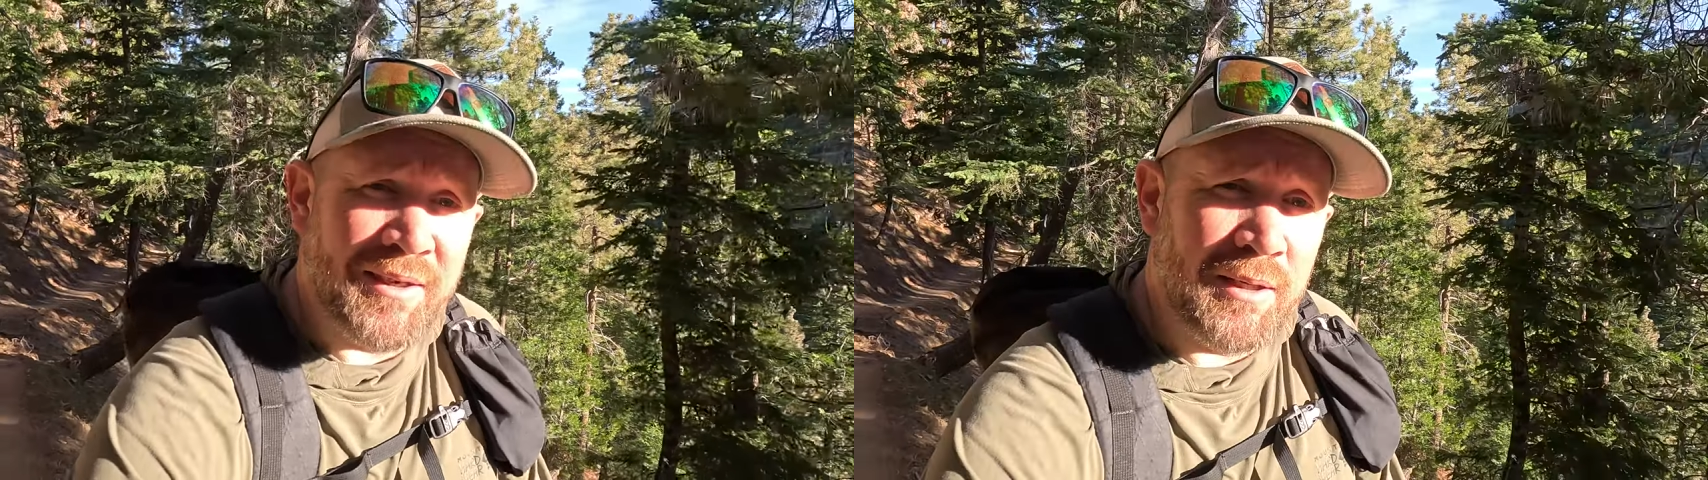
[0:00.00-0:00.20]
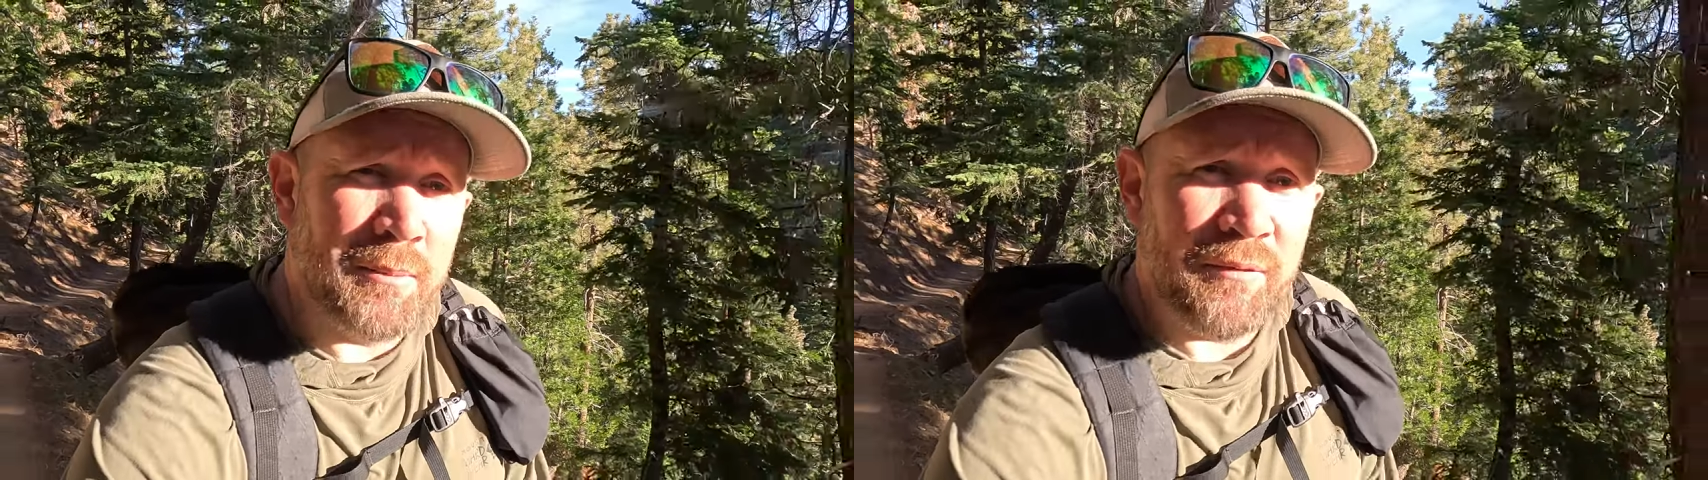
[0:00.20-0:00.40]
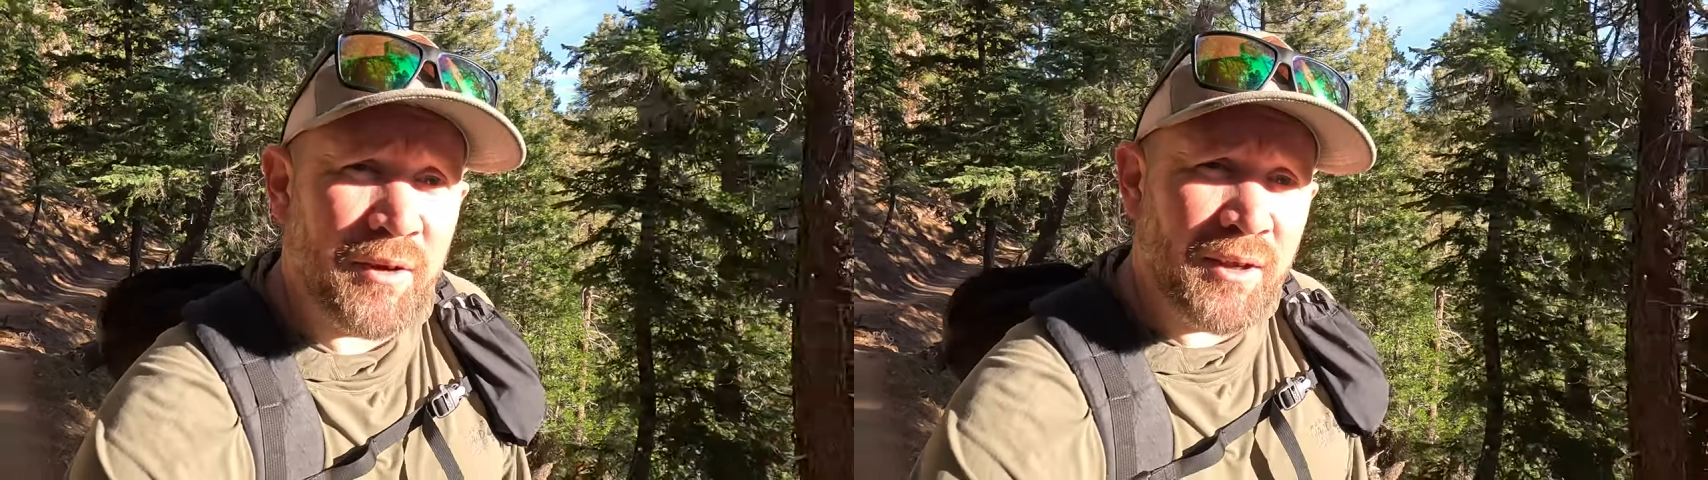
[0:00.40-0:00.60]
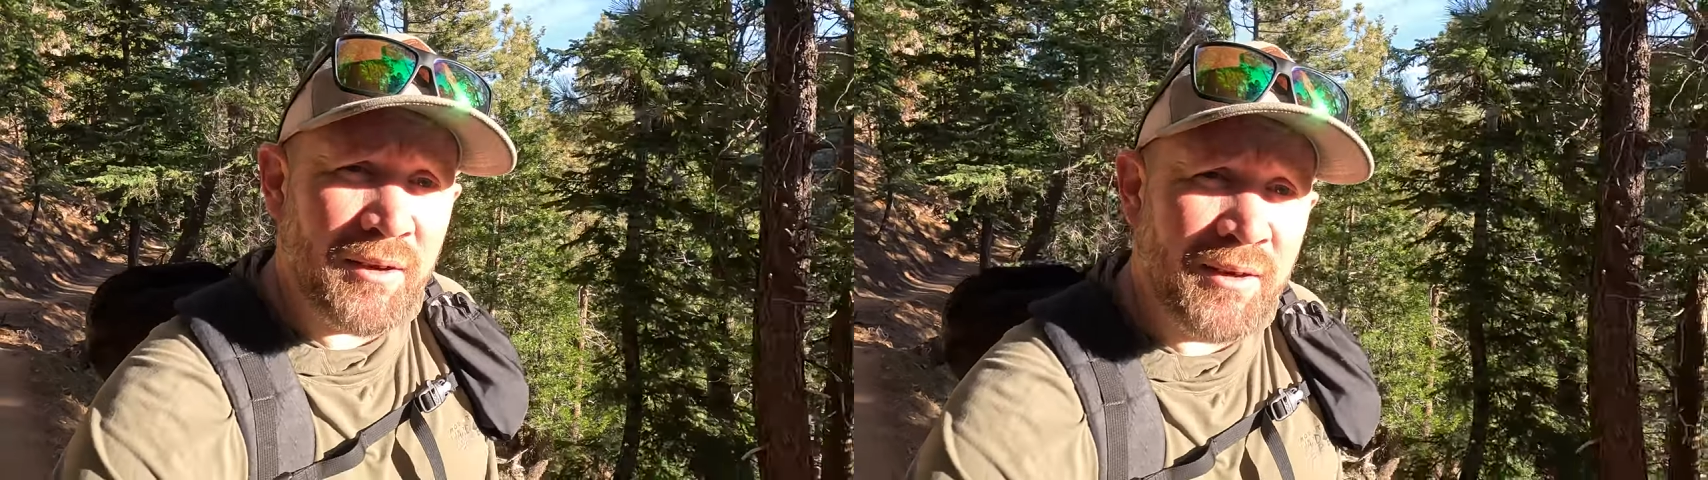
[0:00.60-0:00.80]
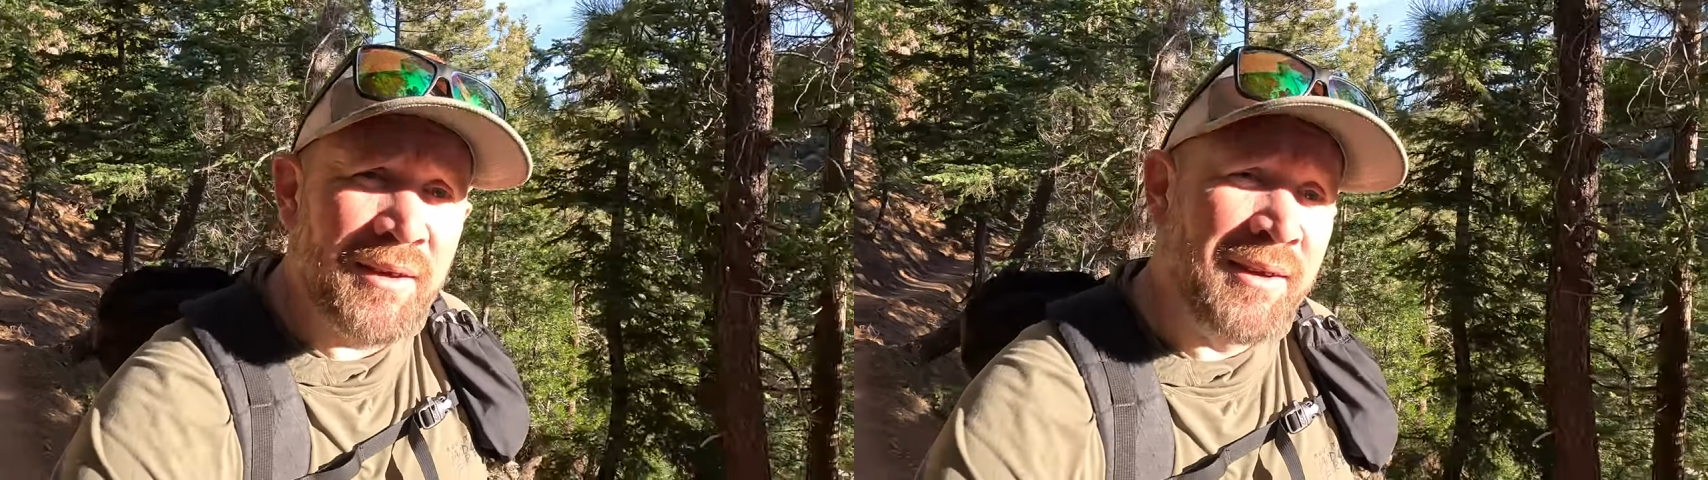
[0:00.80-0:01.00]
Gonna be
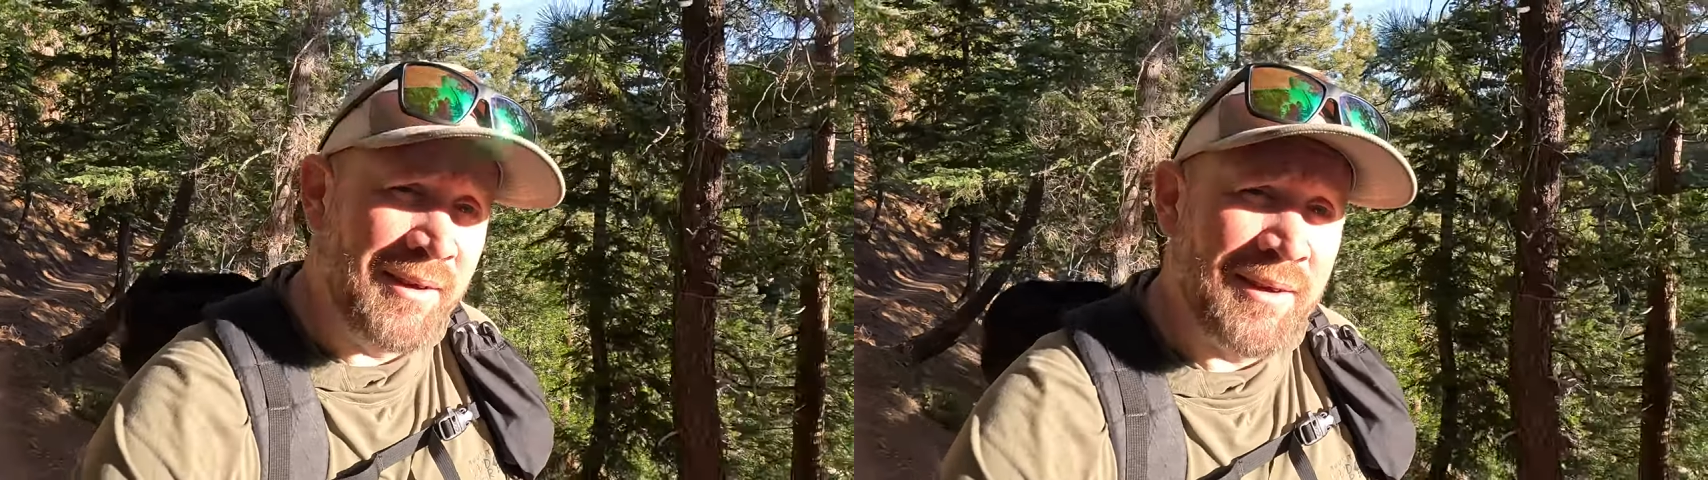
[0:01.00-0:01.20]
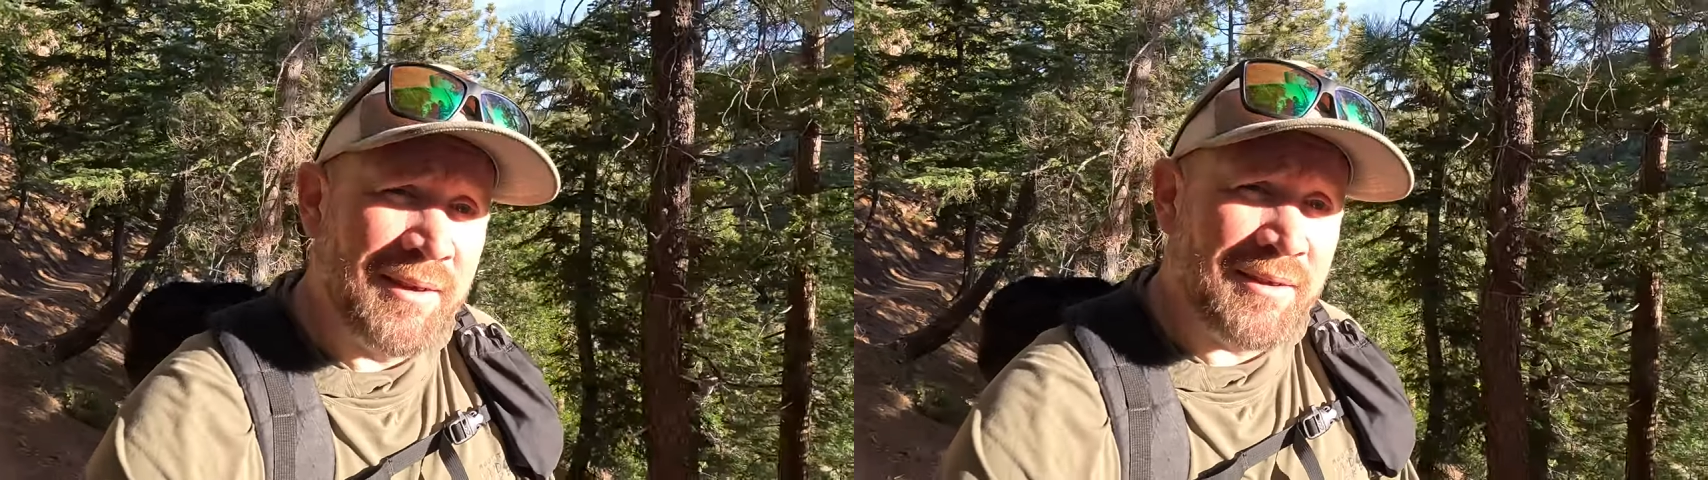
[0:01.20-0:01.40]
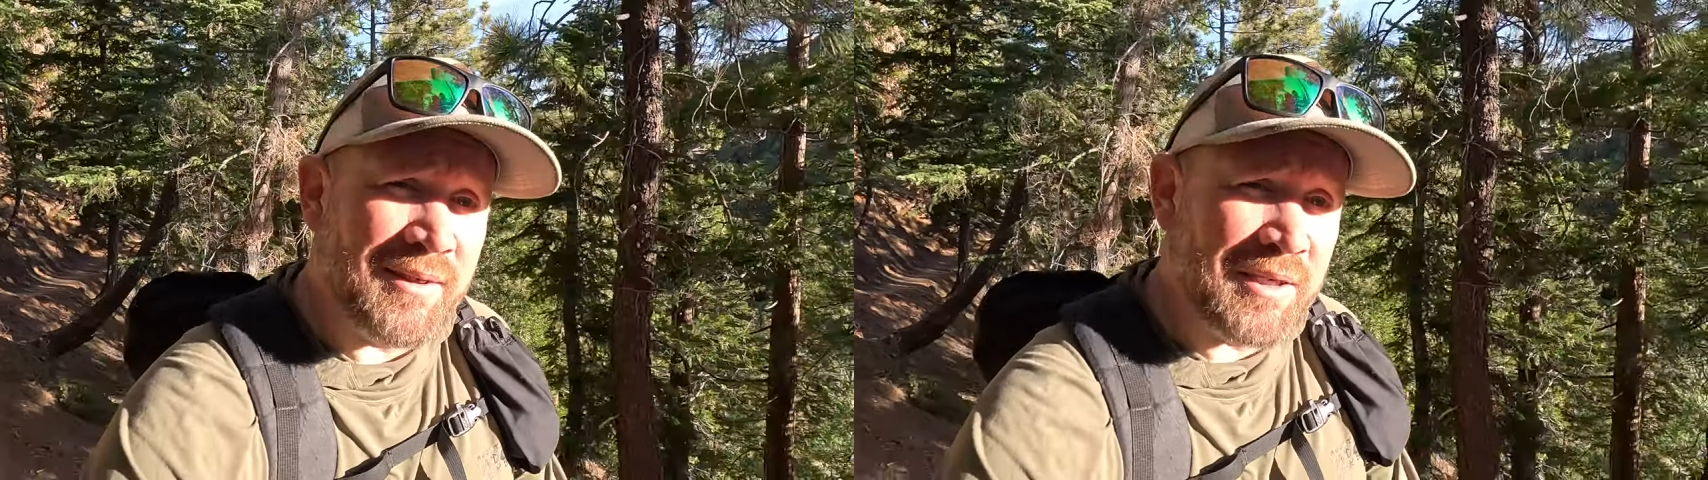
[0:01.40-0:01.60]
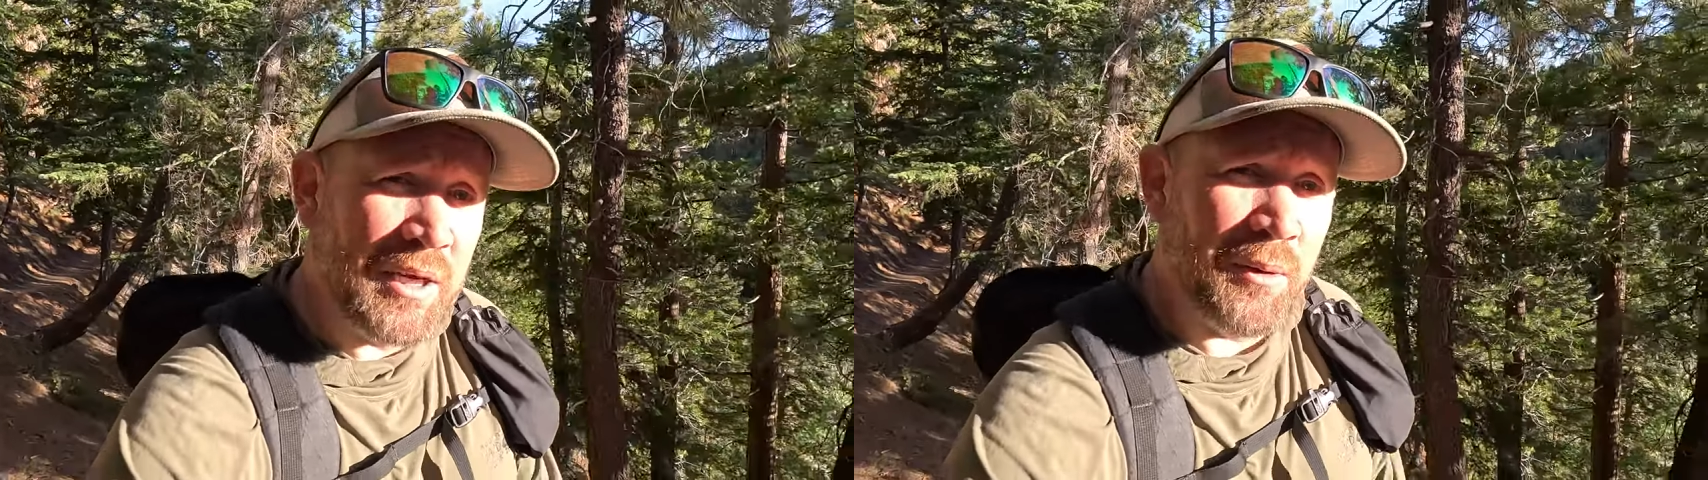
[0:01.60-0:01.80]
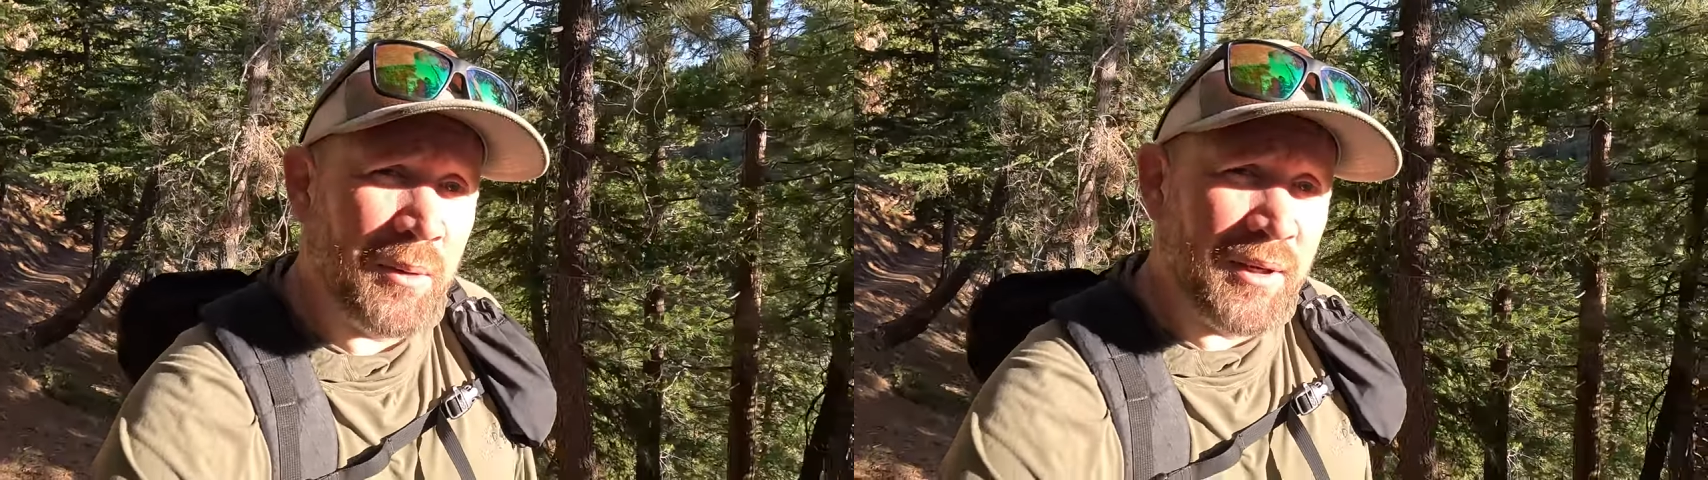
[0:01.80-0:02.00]
fun. Let's
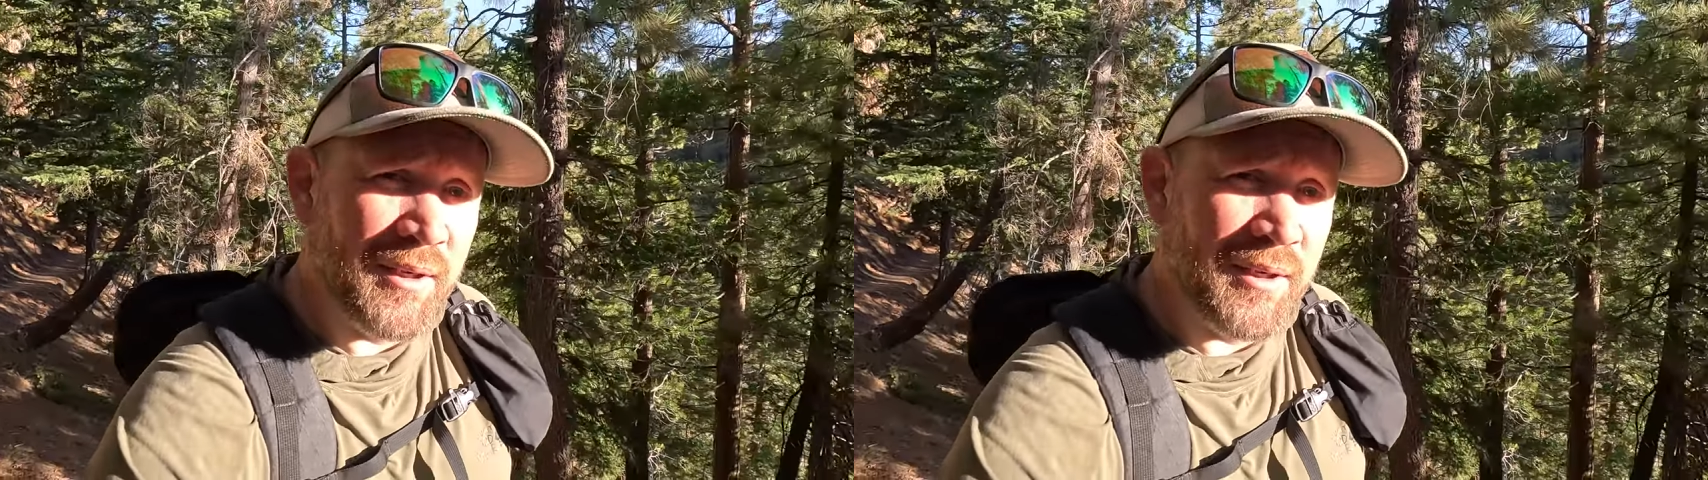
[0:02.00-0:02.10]
go.